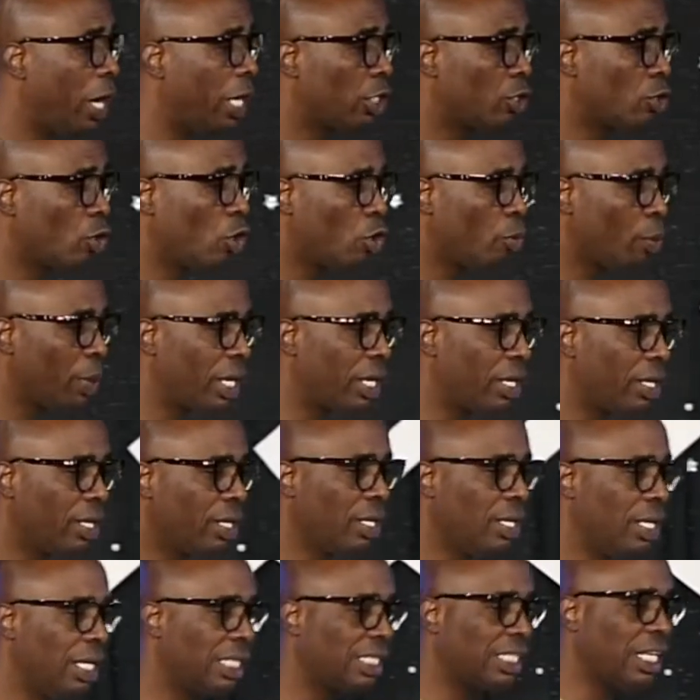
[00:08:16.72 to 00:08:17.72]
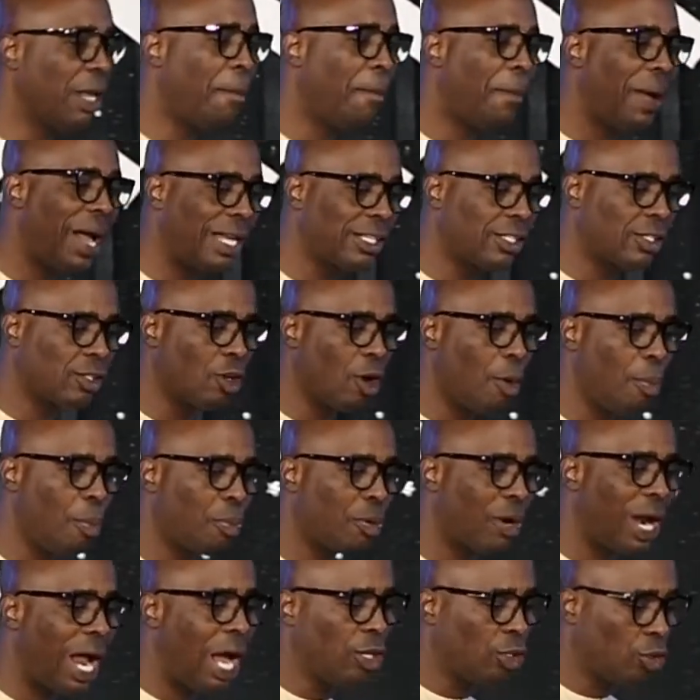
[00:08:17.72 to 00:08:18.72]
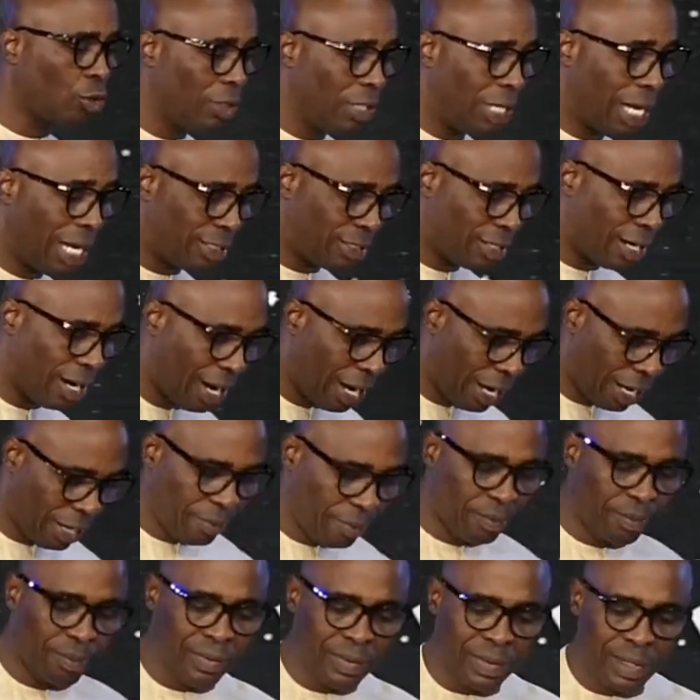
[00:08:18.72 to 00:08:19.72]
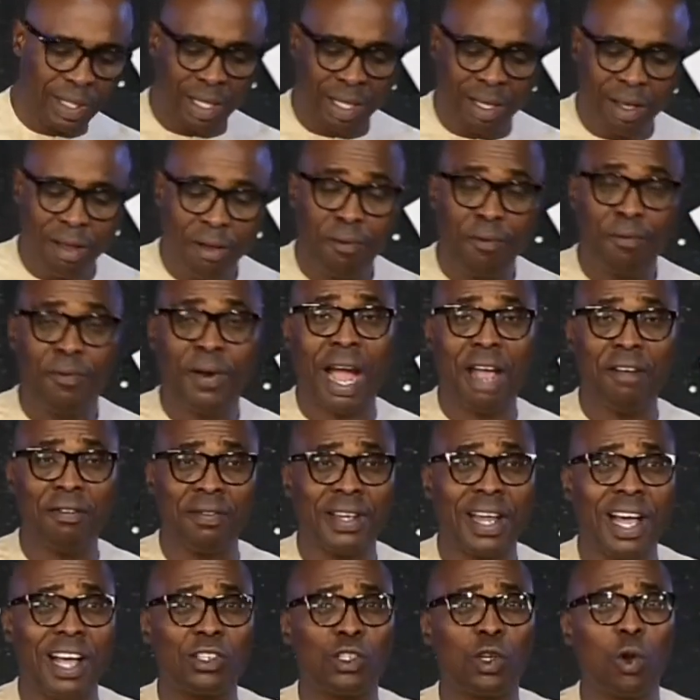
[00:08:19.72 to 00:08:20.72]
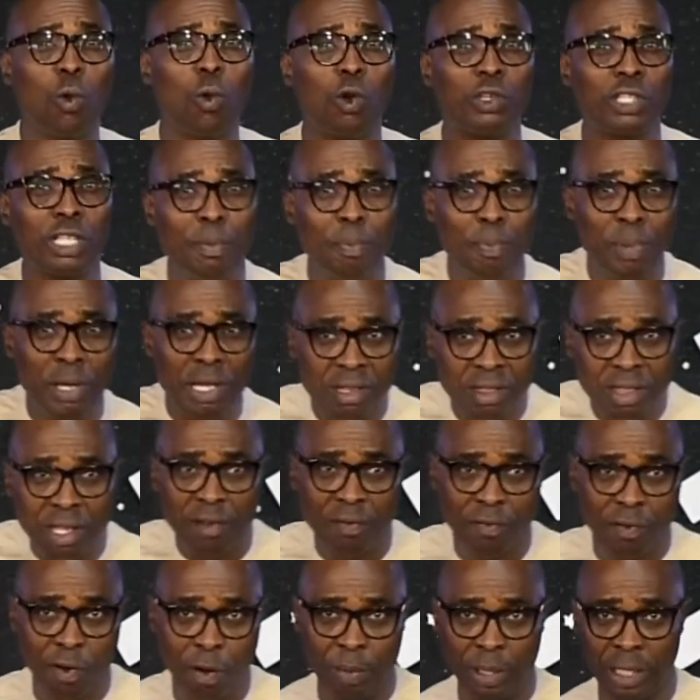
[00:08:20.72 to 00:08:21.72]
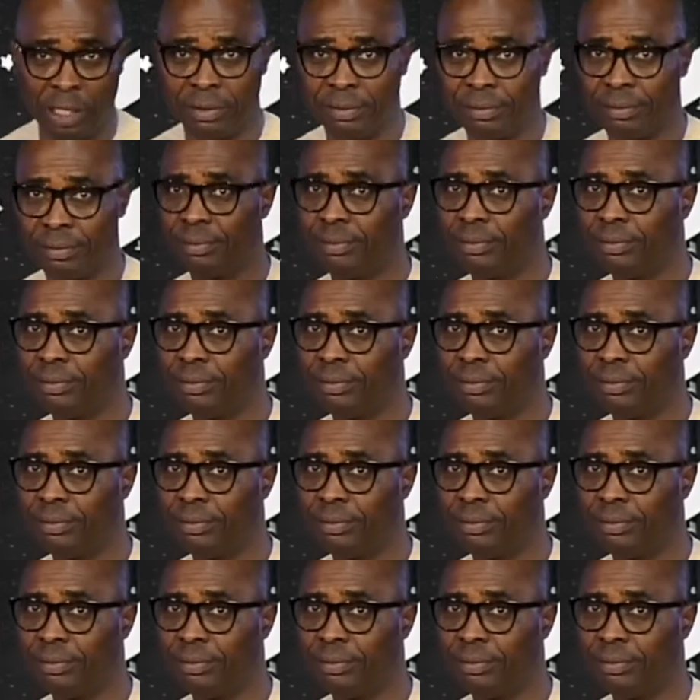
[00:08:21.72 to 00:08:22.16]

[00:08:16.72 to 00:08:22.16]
what he told me? He said, Pastor, prior to that time, 5,000 was a big V for me.